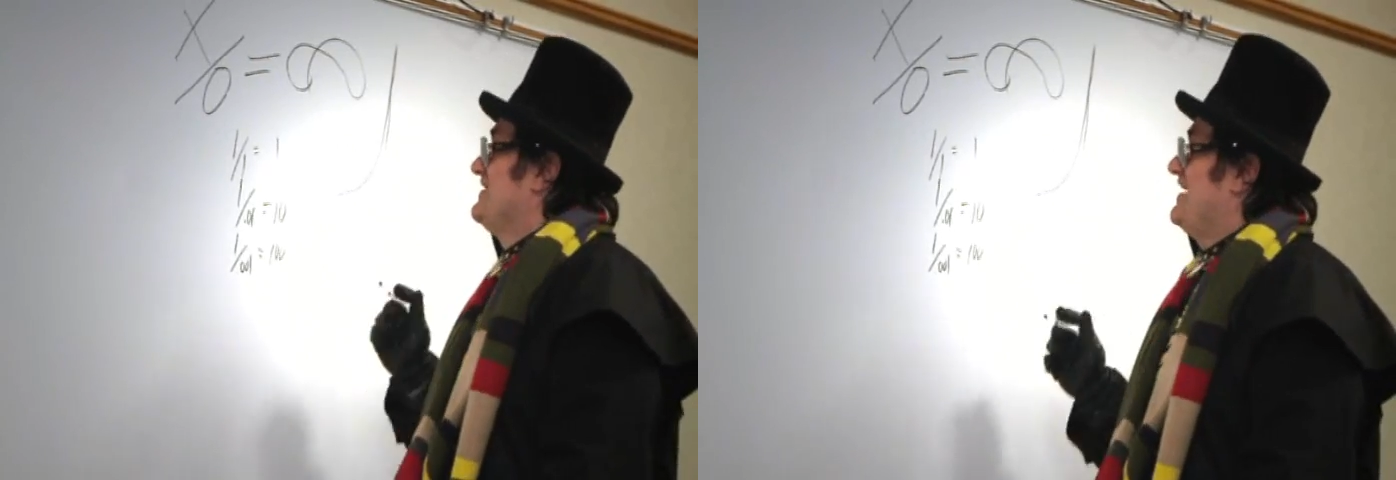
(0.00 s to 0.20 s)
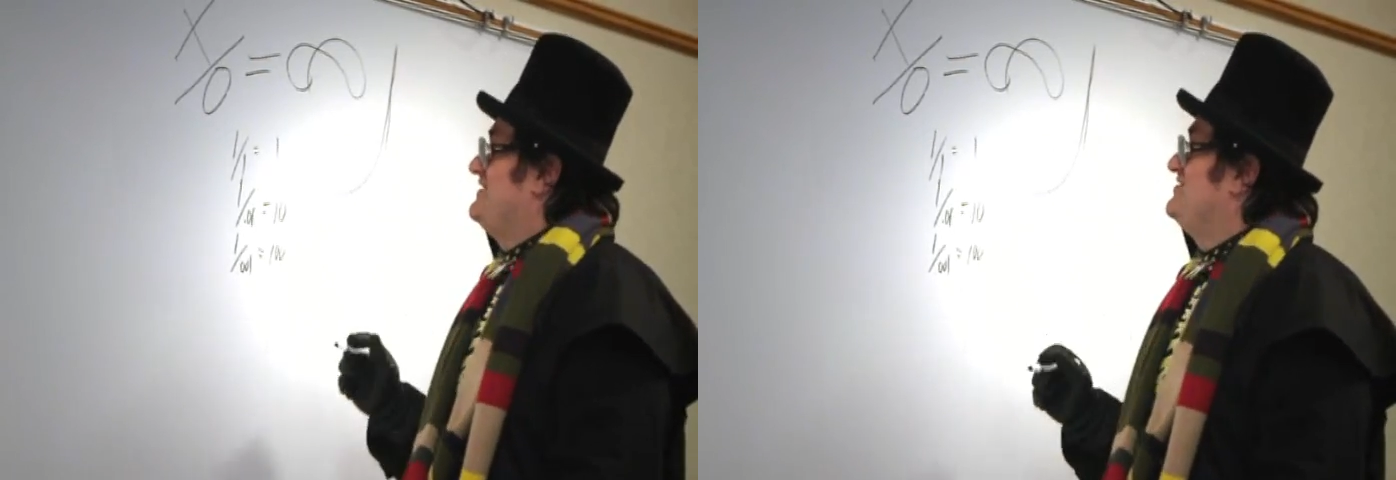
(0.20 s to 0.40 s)

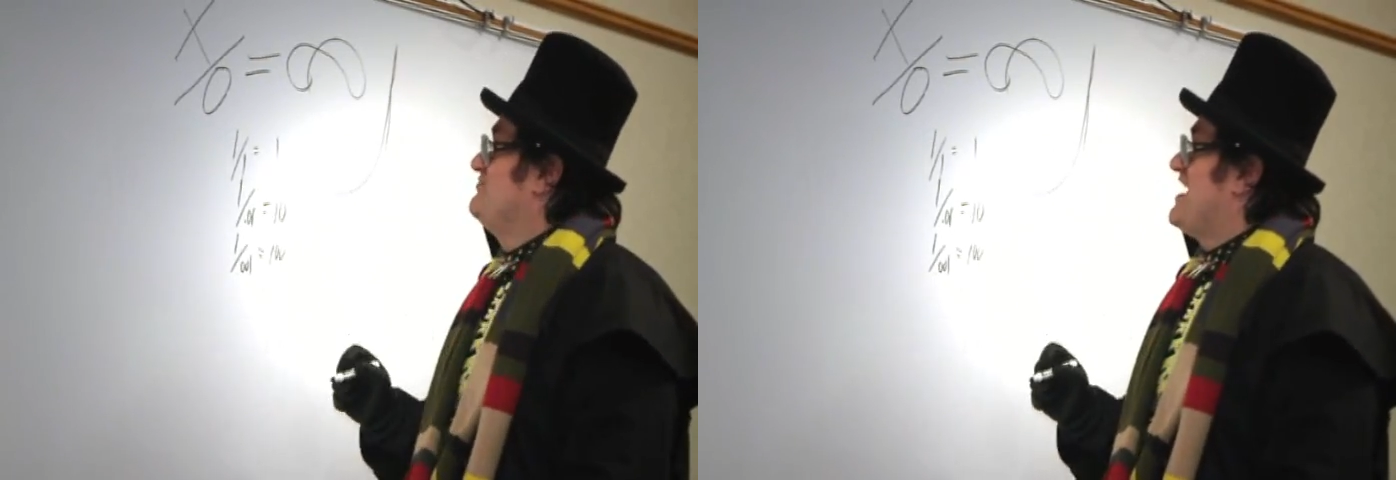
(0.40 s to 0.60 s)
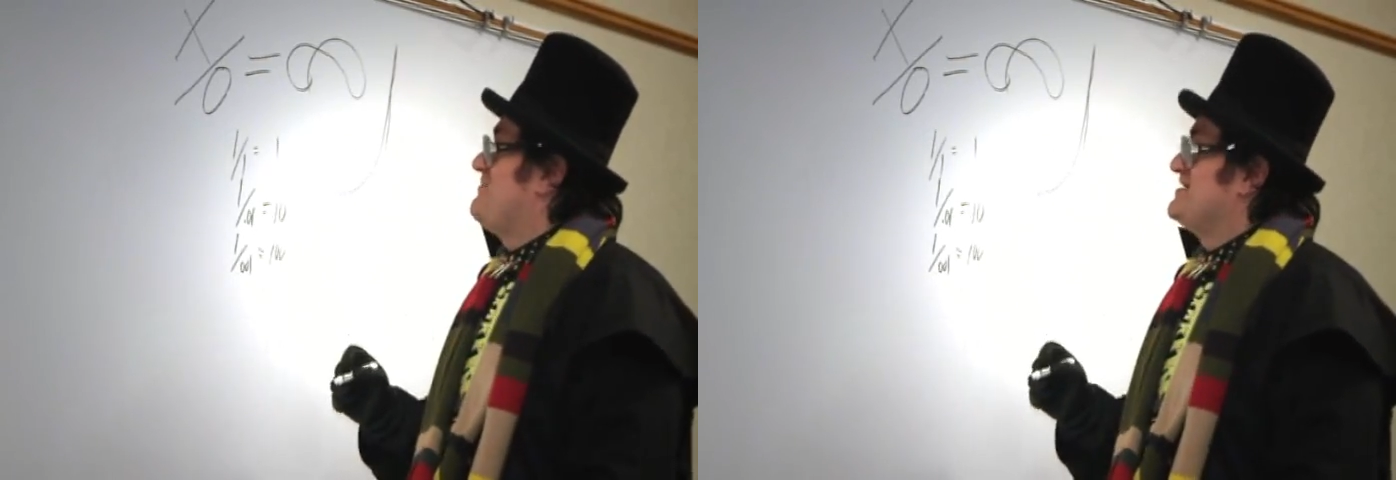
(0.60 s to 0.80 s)
And you
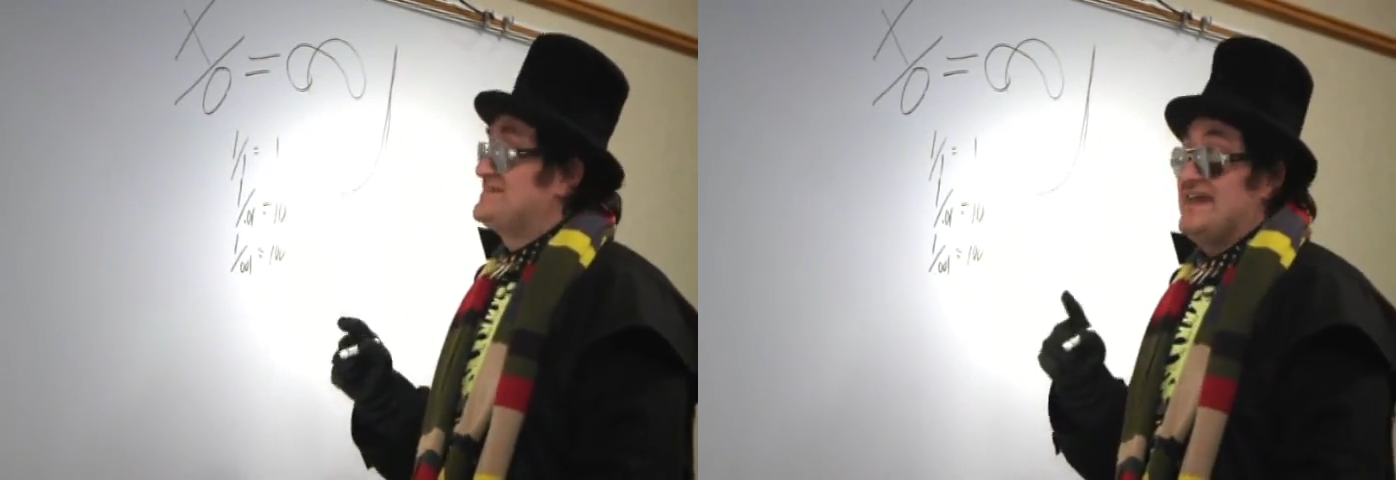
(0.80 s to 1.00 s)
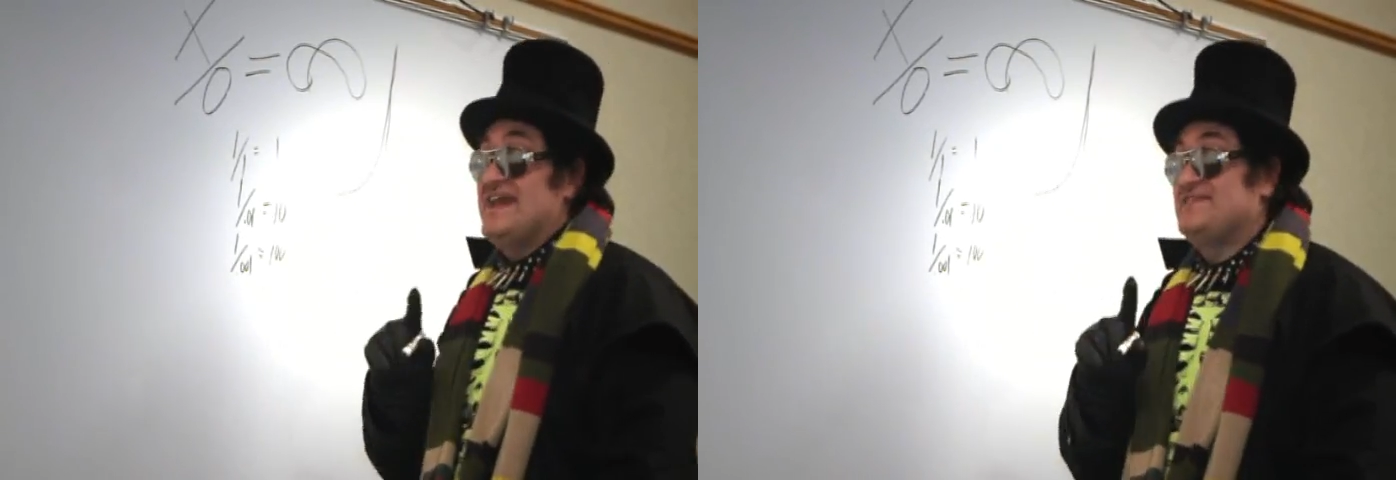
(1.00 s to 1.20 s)
may be
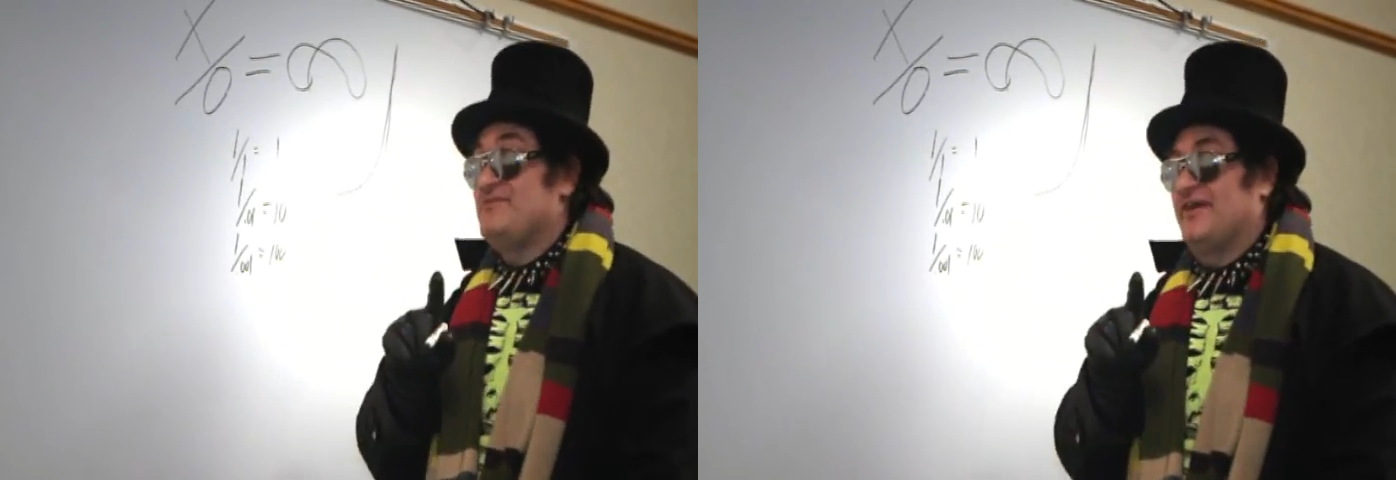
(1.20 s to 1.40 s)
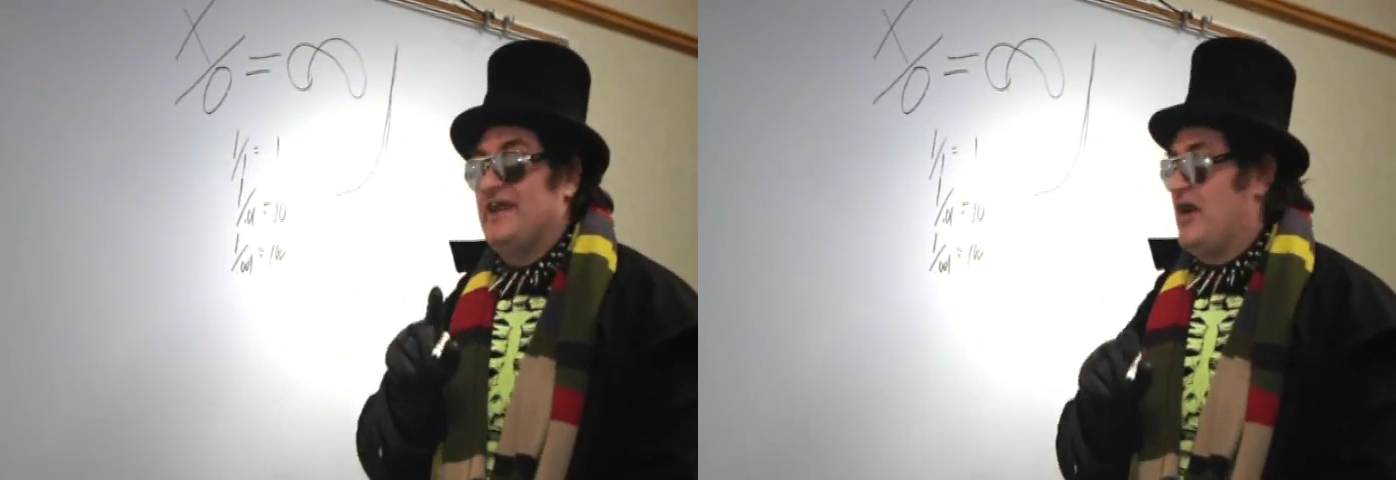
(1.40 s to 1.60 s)
saying to
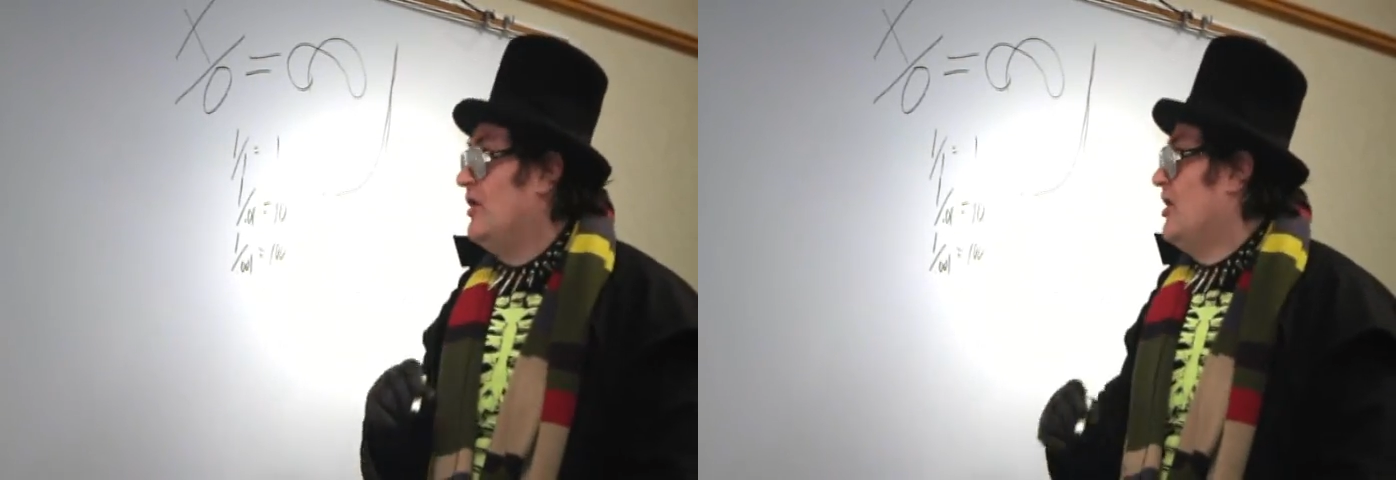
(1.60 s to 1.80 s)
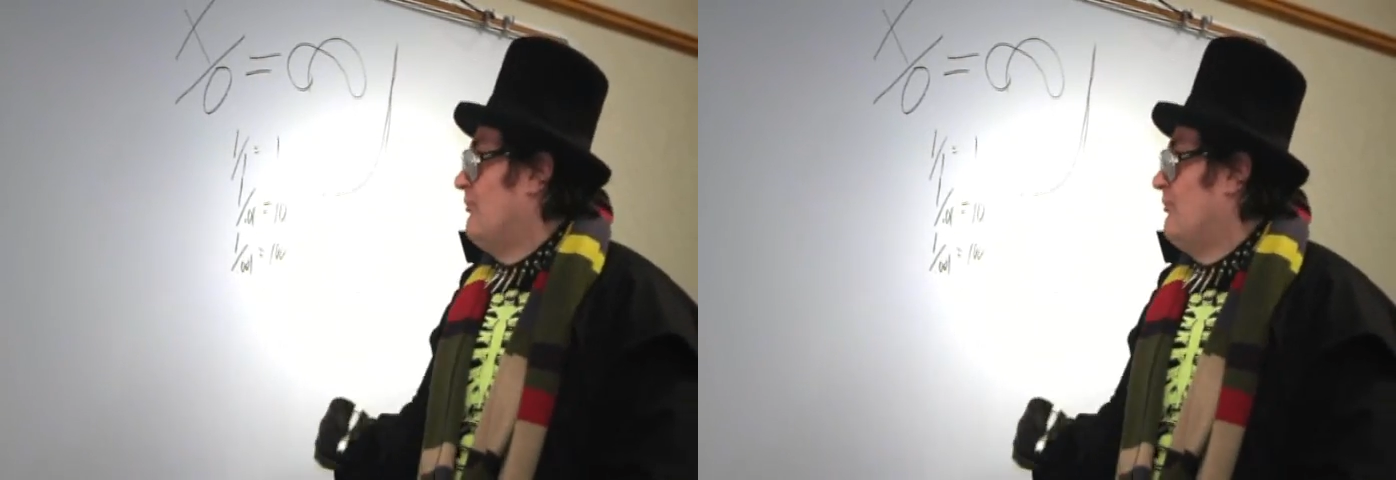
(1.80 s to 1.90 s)
me right now,